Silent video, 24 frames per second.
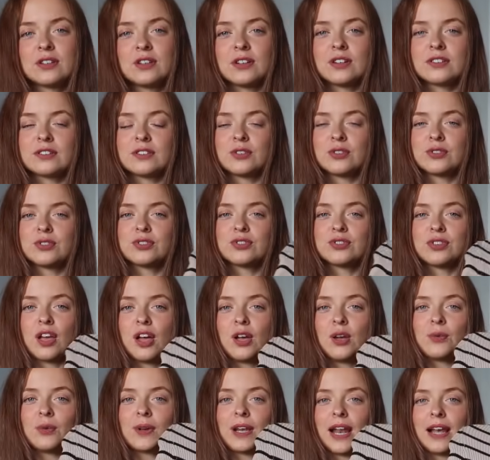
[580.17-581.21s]
colours look
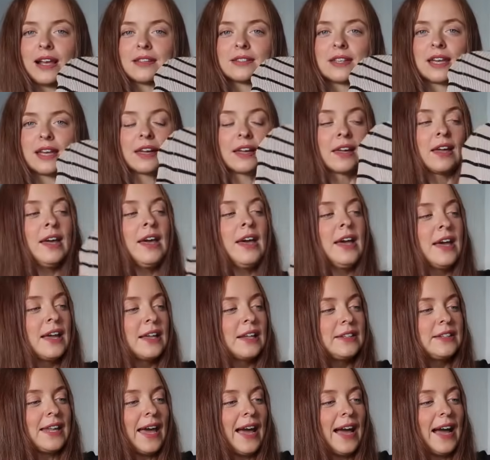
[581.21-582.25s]
so classic.
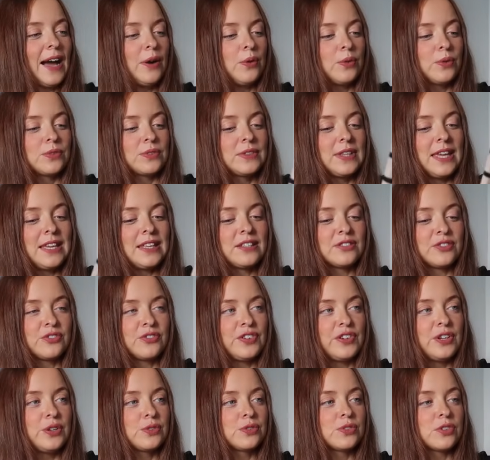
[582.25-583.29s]
Now this
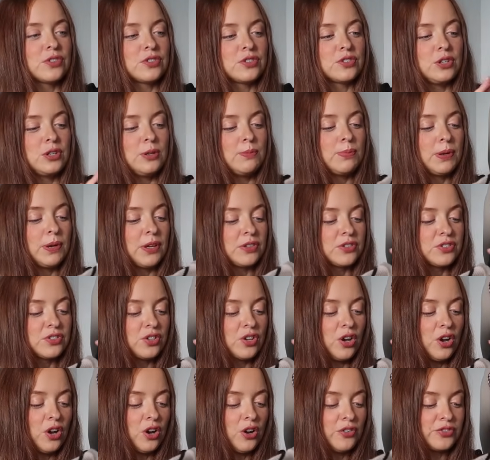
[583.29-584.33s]
feels super
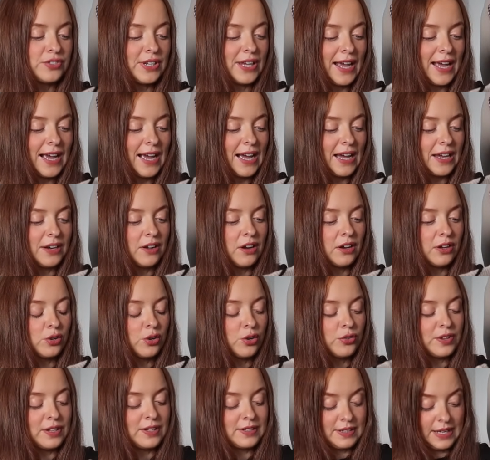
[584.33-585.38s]
soft, and I
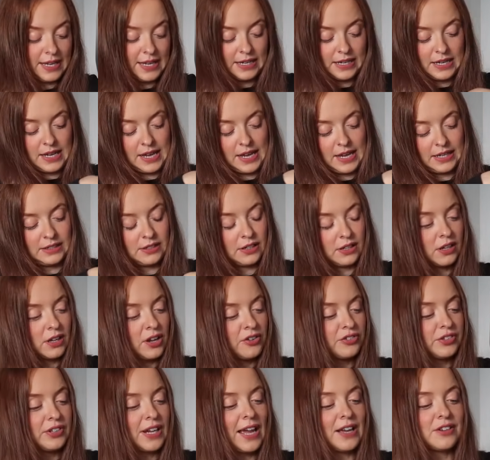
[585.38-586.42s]
got this in a, did I go
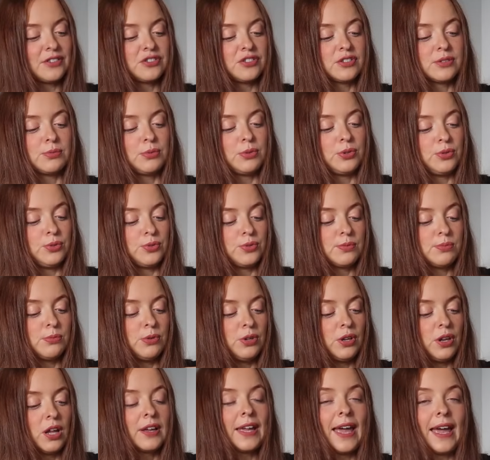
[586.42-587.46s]
for an extra small or
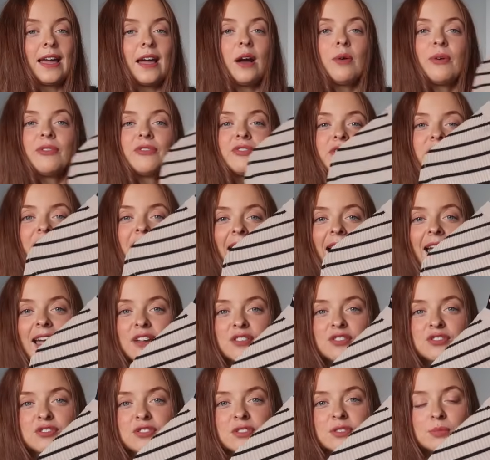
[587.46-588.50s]
small? Okay, I went for the
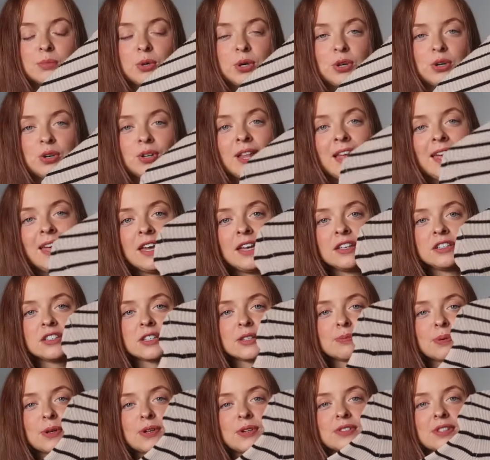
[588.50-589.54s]
extra small
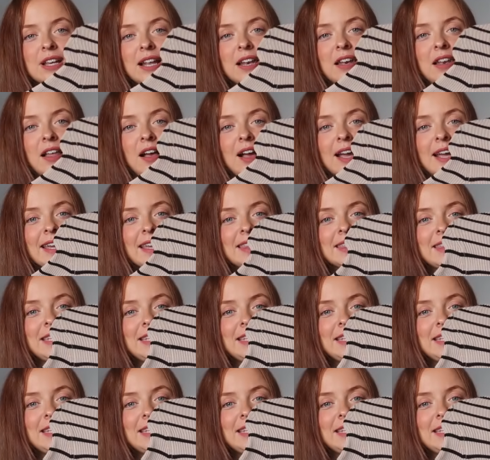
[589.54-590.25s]
just because I like